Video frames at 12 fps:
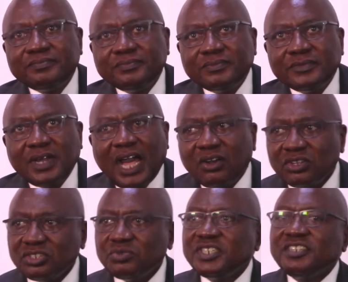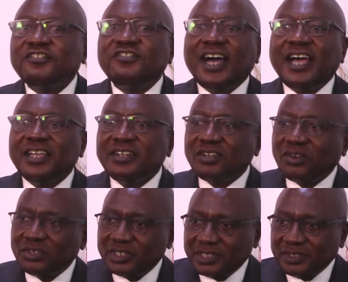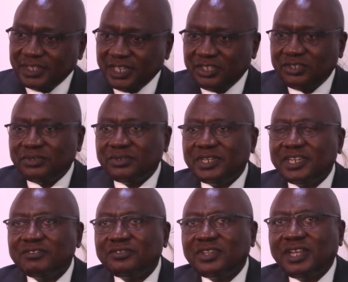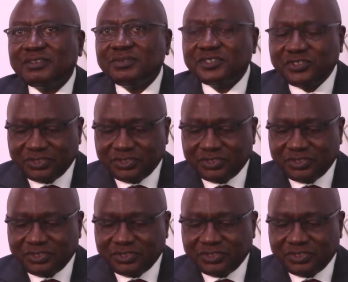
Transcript: How do we define content? Thank you, Leah, for that question.